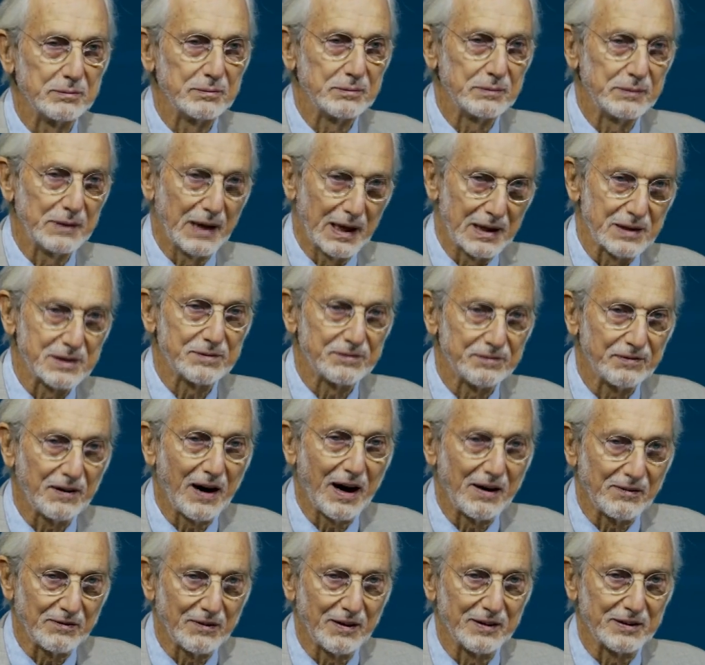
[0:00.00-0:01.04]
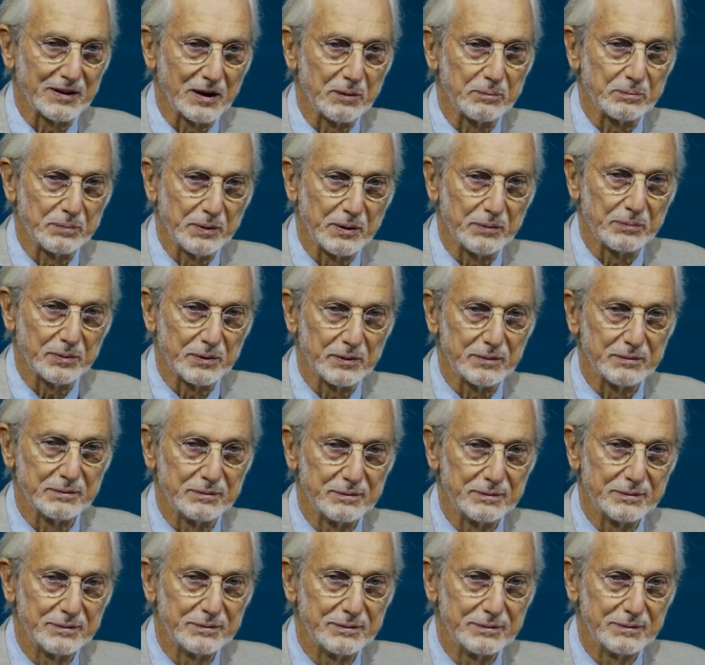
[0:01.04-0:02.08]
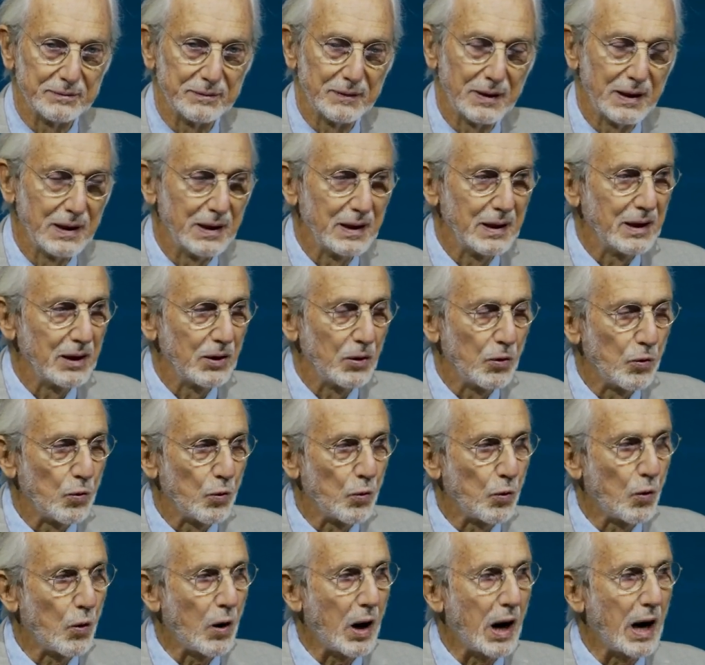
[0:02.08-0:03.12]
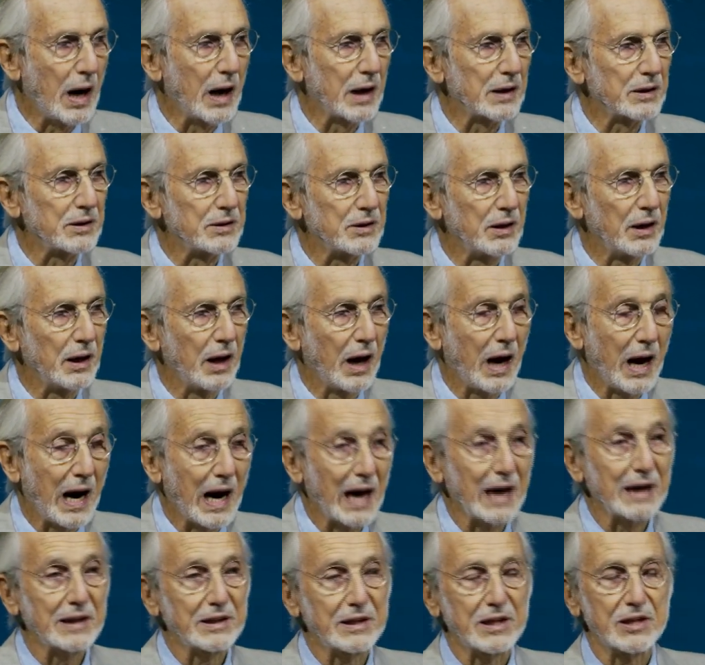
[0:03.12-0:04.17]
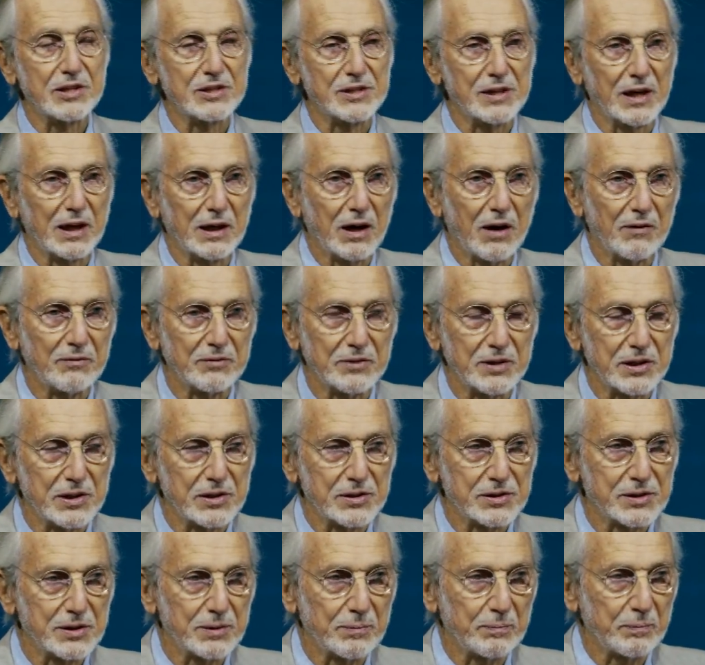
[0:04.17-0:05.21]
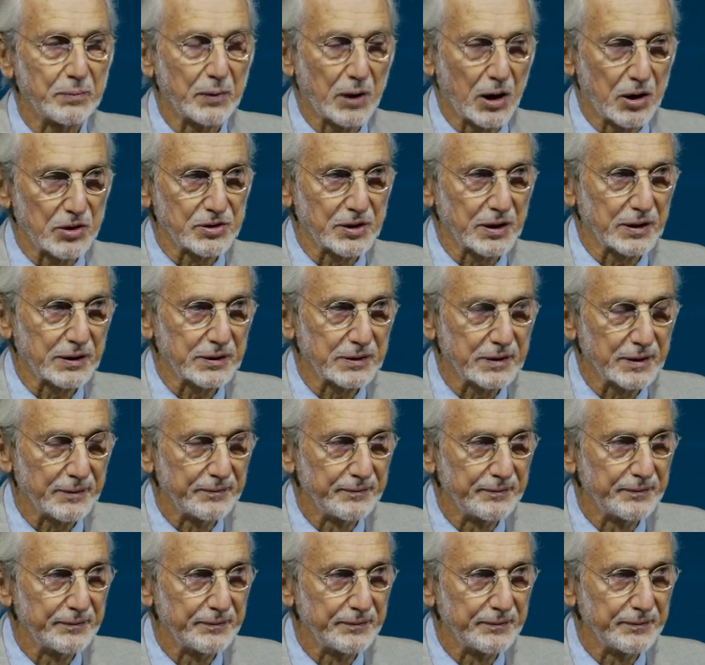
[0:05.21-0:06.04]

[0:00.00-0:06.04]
Yes, 500 people who are the artisan of this project.